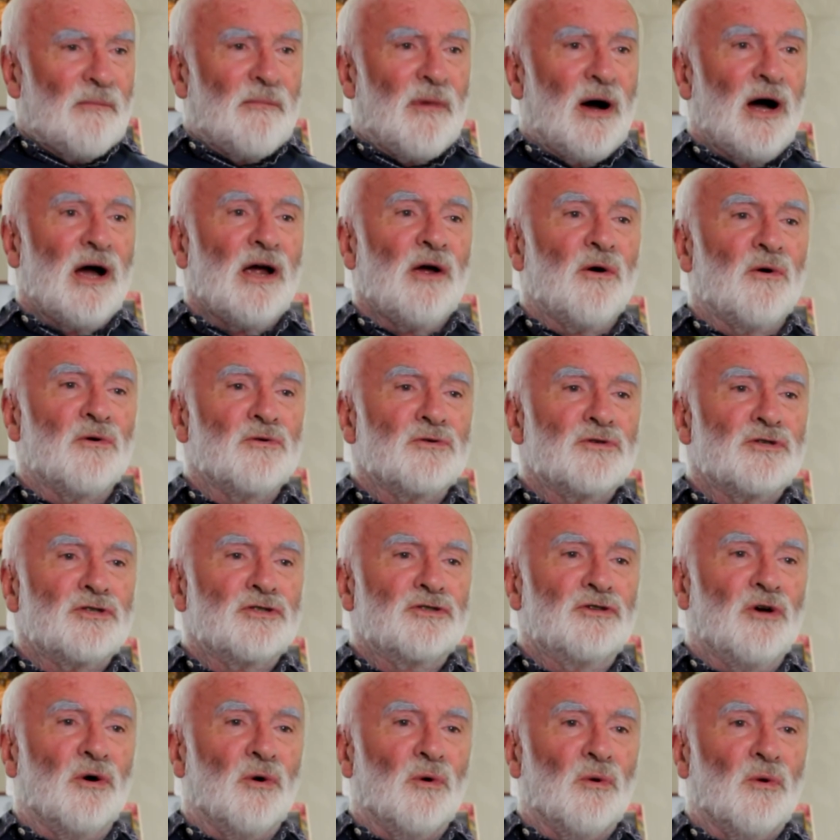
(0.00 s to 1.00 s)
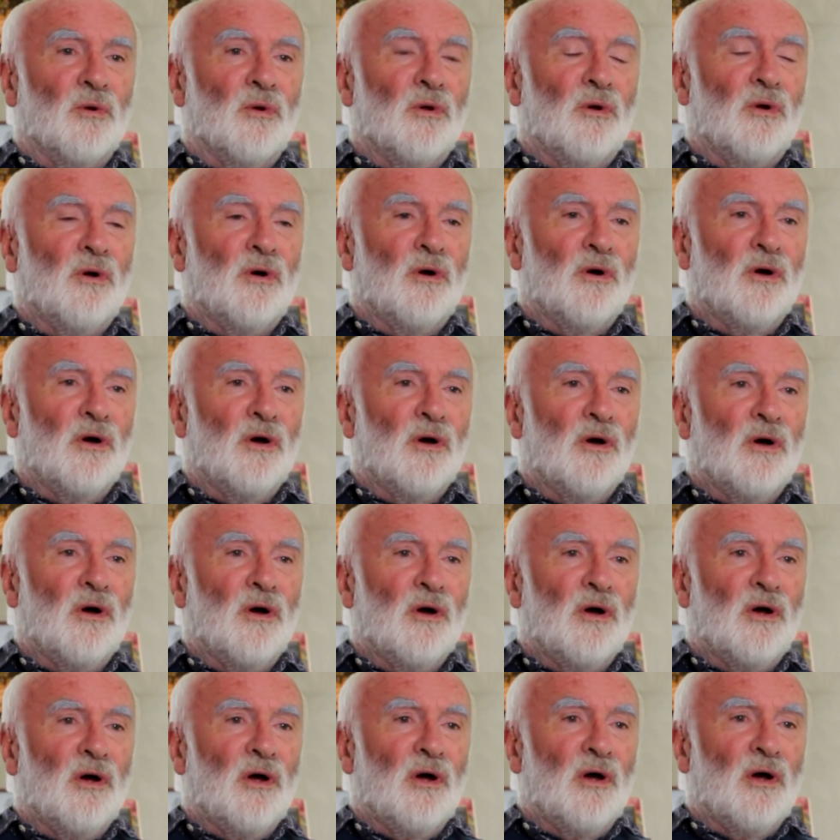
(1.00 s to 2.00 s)
My old school
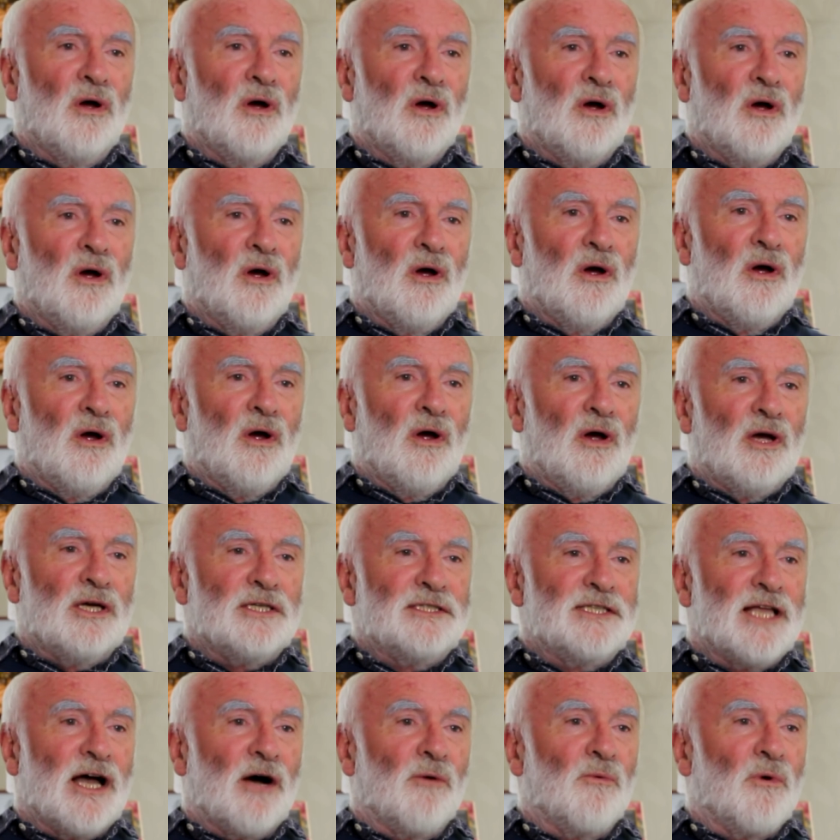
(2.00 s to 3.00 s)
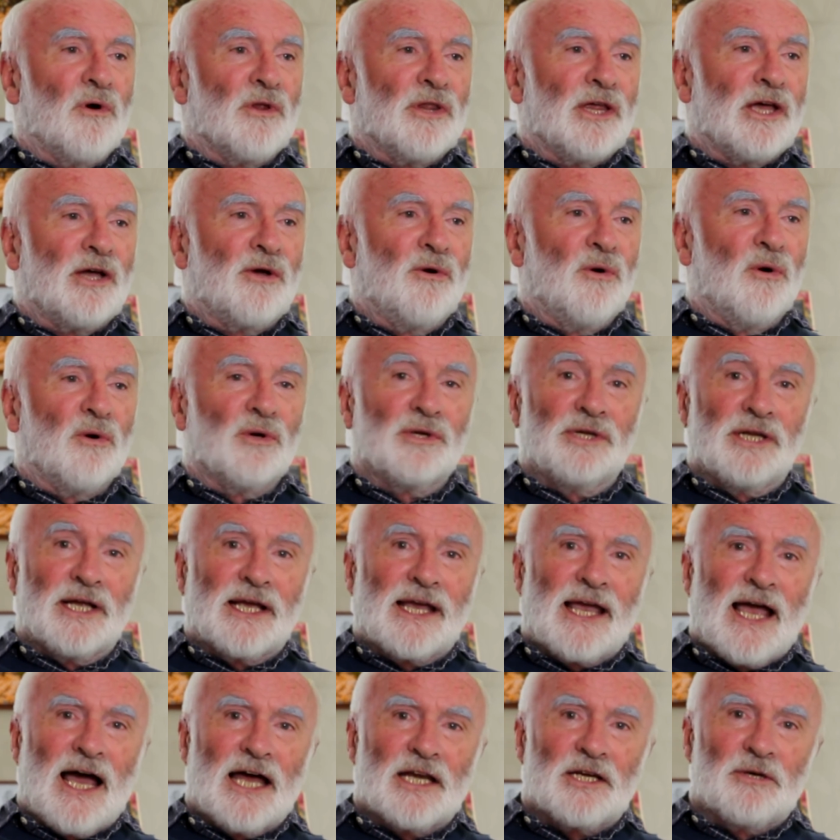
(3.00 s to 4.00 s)
is now what they call an
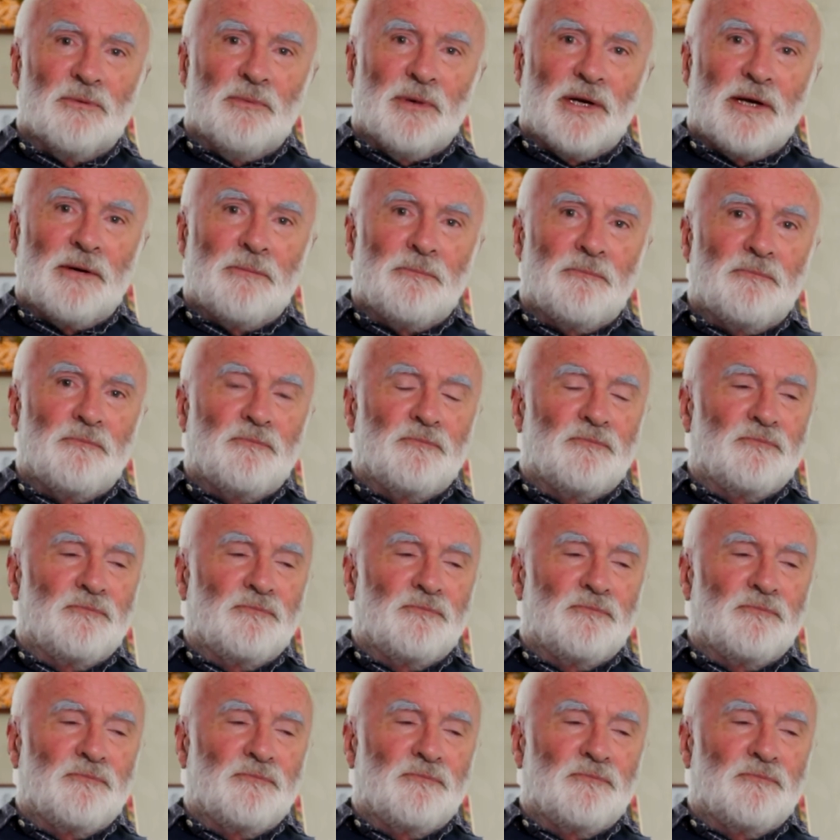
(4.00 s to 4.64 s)
academy.